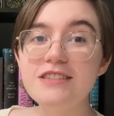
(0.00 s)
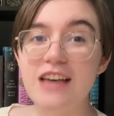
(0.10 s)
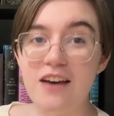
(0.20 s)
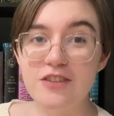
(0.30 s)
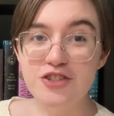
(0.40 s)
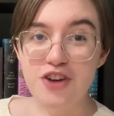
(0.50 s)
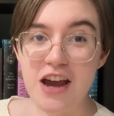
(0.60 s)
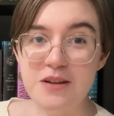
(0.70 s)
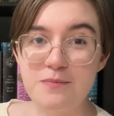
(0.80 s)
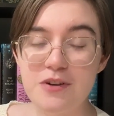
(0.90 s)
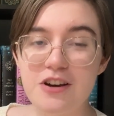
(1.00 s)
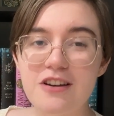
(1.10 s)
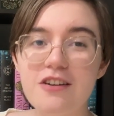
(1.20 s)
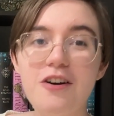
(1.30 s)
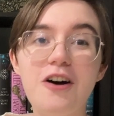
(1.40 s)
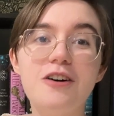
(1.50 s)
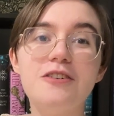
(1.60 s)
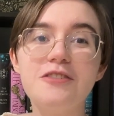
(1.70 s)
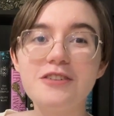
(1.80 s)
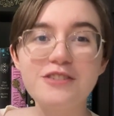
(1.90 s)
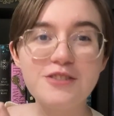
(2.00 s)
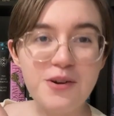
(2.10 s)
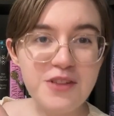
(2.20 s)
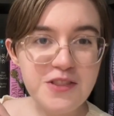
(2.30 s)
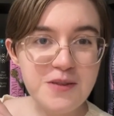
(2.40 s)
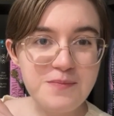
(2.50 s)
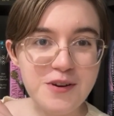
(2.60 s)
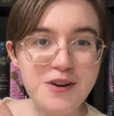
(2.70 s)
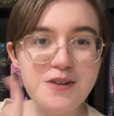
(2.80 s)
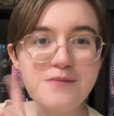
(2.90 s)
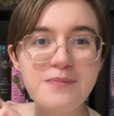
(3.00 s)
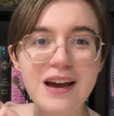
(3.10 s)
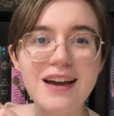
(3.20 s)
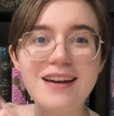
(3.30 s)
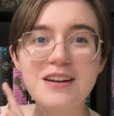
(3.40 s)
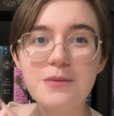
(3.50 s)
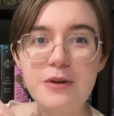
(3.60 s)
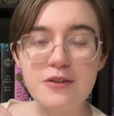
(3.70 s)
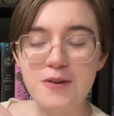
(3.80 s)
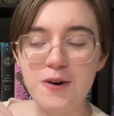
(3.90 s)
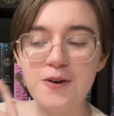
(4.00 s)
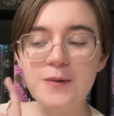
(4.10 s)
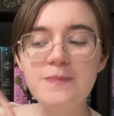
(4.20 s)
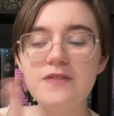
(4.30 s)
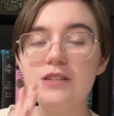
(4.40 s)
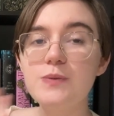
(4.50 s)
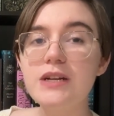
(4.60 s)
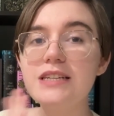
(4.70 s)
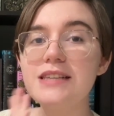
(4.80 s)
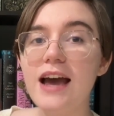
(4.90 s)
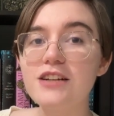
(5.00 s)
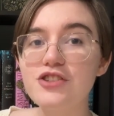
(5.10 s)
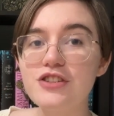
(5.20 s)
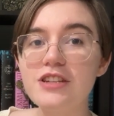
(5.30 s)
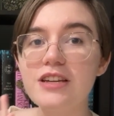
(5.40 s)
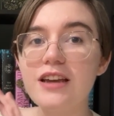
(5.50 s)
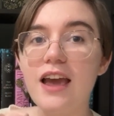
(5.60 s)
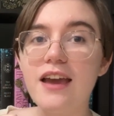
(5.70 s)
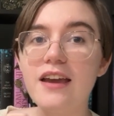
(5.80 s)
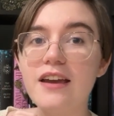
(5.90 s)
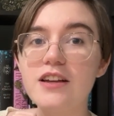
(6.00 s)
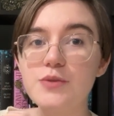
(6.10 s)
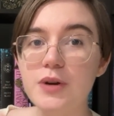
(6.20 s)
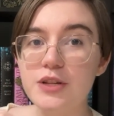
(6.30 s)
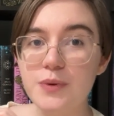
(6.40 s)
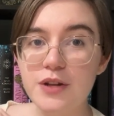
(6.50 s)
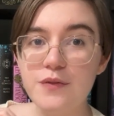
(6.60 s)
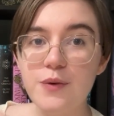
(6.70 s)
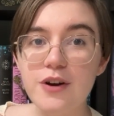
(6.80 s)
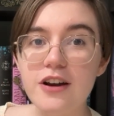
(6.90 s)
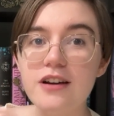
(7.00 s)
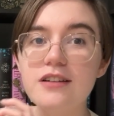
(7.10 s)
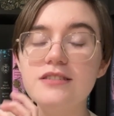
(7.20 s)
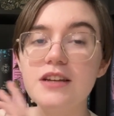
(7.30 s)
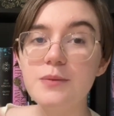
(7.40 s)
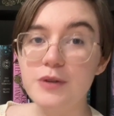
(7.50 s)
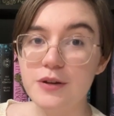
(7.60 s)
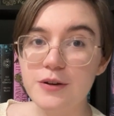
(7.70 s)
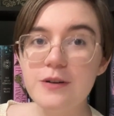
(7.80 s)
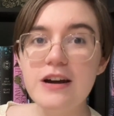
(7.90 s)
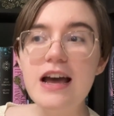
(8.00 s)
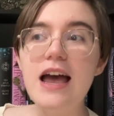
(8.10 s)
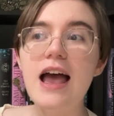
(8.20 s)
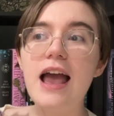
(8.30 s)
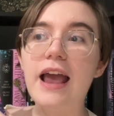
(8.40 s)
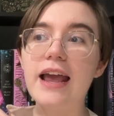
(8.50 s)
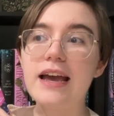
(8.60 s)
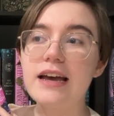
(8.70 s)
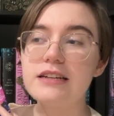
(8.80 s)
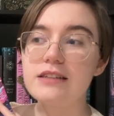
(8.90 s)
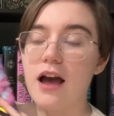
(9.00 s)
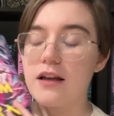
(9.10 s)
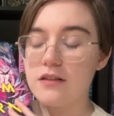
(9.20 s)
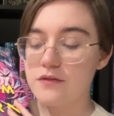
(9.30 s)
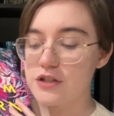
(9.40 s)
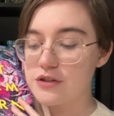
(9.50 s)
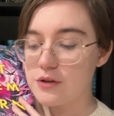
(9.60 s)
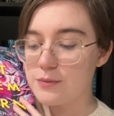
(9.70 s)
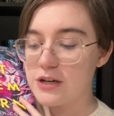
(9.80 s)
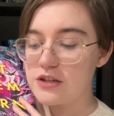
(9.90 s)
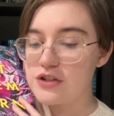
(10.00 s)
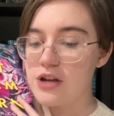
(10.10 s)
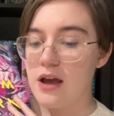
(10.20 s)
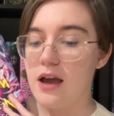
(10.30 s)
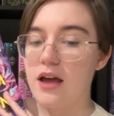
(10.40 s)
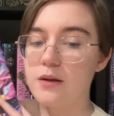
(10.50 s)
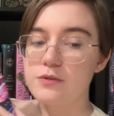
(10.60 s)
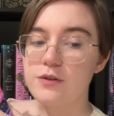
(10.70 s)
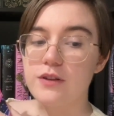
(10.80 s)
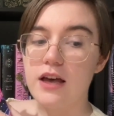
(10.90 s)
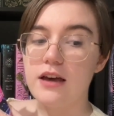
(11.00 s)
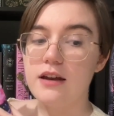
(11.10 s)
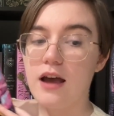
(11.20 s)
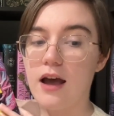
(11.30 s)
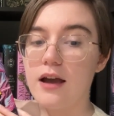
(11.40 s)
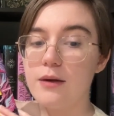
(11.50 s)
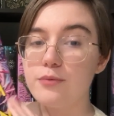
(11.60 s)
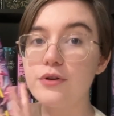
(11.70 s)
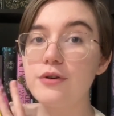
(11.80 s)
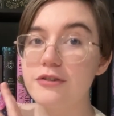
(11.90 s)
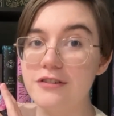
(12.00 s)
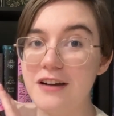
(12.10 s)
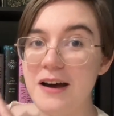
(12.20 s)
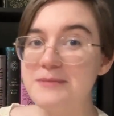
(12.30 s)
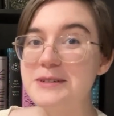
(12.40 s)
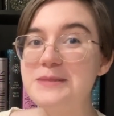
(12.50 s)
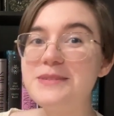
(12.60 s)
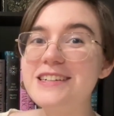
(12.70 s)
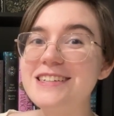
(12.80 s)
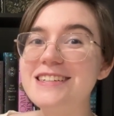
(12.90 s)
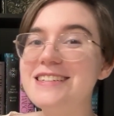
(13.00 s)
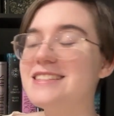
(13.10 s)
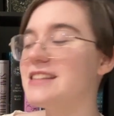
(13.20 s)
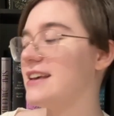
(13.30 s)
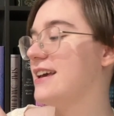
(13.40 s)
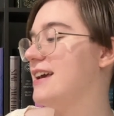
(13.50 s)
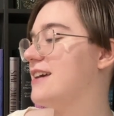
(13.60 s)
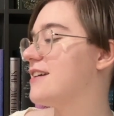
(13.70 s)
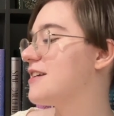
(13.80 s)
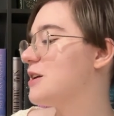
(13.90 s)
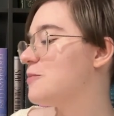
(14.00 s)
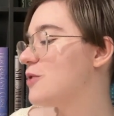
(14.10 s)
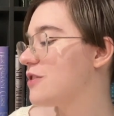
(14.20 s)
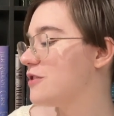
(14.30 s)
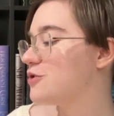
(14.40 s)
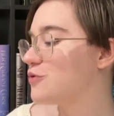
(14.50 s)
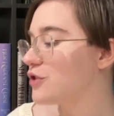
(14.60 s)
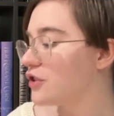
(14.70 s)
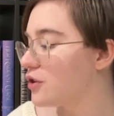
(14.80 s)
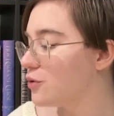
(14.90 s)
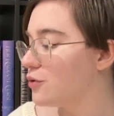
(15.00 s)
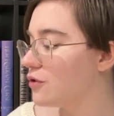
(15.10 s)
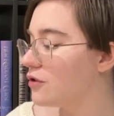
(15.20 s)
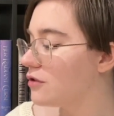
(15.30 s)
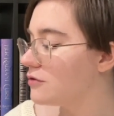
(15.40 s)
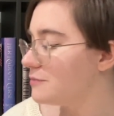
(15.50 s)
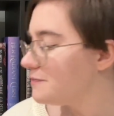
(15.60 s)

sapphic dragon book called So Let Them Burn by Camilla Cole. This one is actually a 2024 debut, and I loved it so much. And I'm so glad I pre-ordered a copy because it came with this really cool